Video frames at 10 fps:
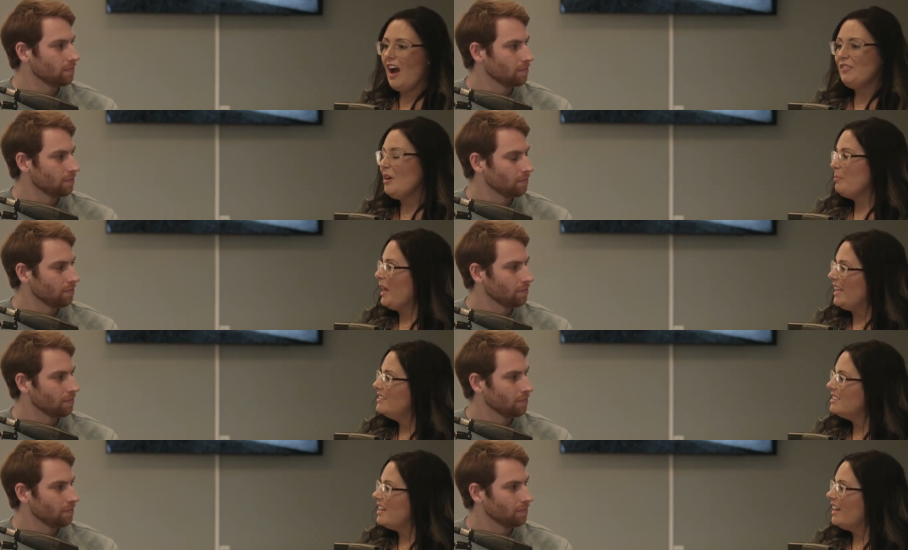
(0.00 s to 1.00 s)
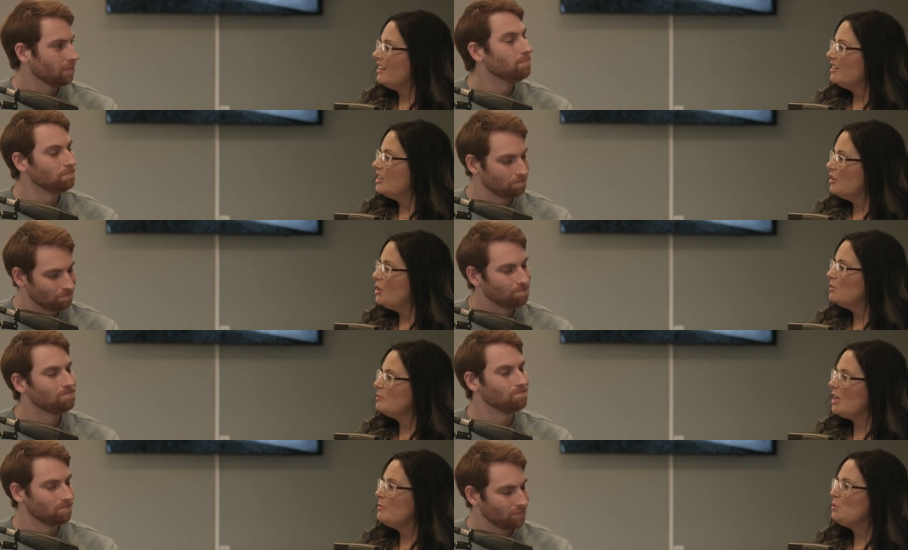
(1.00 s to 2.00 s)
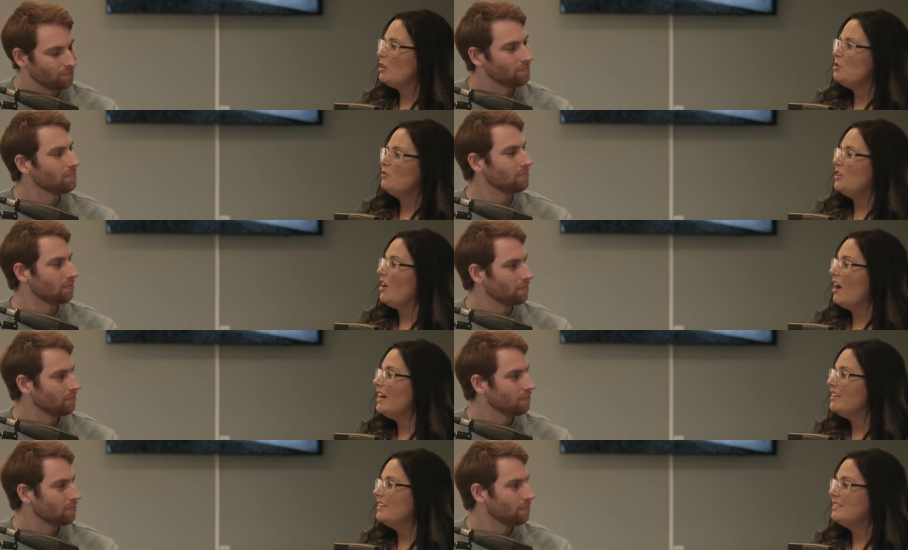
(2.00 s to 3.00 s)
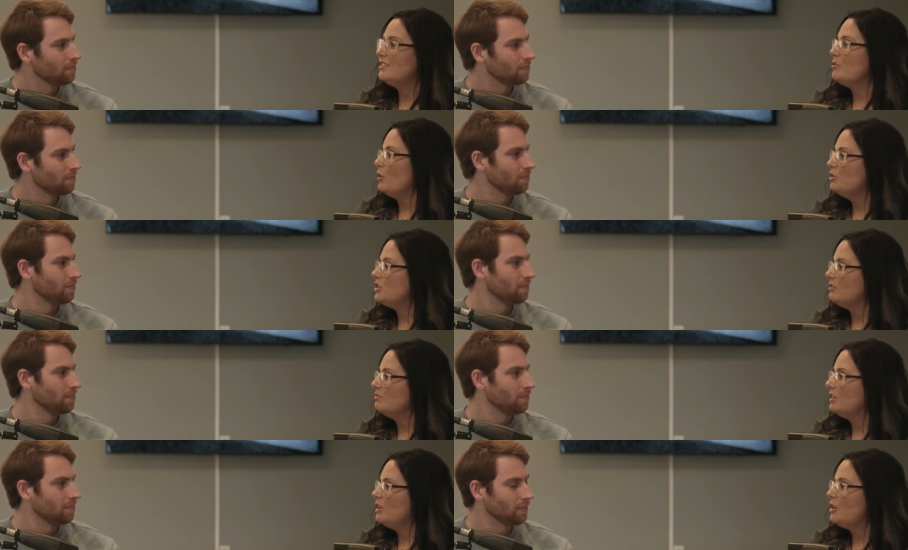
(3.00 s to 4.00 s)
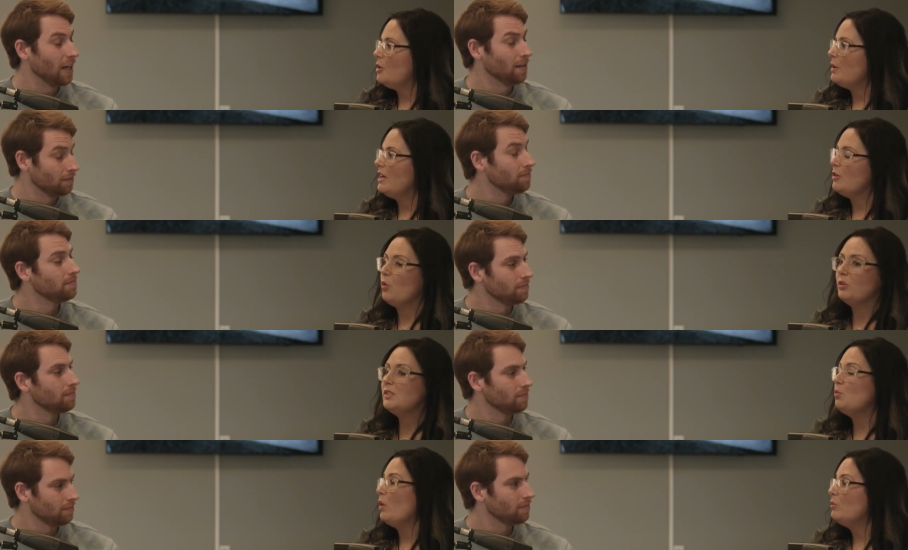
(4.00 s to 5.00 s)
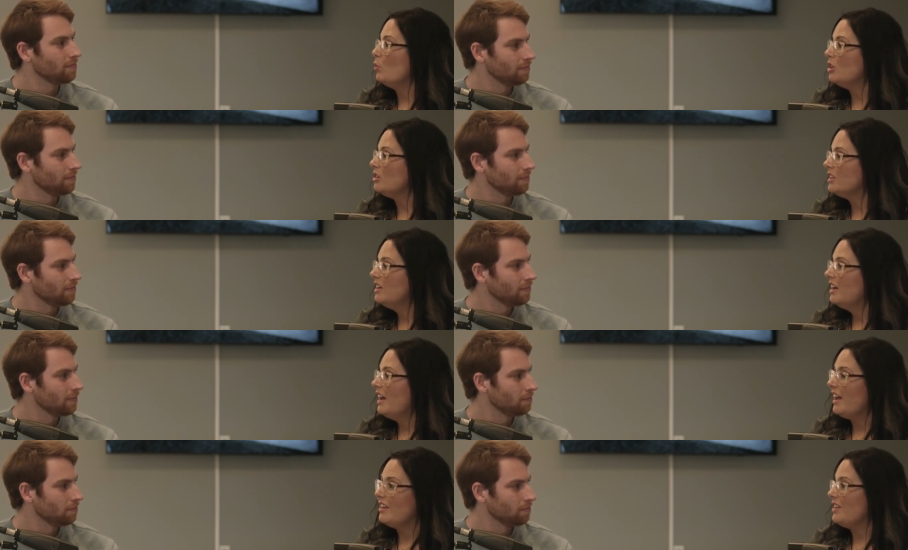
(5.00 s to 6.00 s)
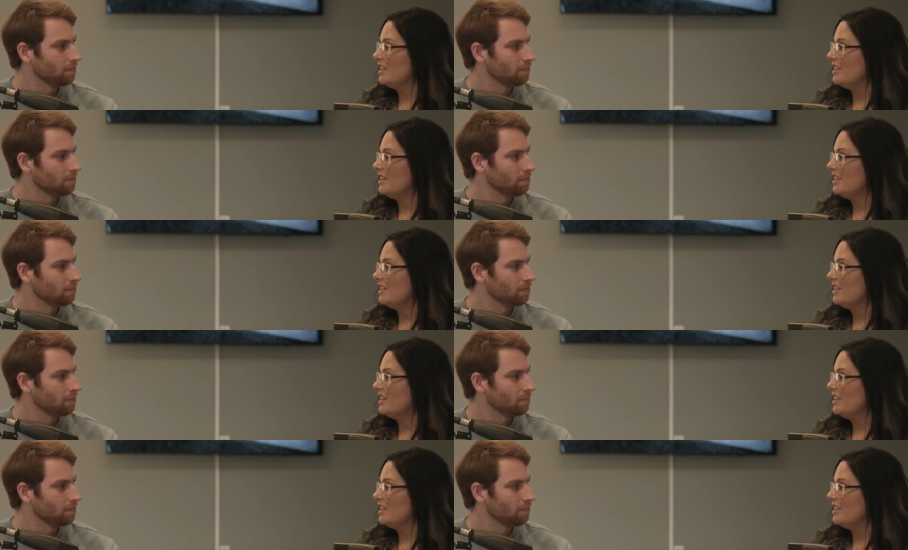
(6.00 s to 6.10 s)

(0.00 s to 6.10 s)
Speaker 1: I've got pain today. Hmm. You know, sometimes what you've got is an emotion, you know, yeah. and or it's one word, and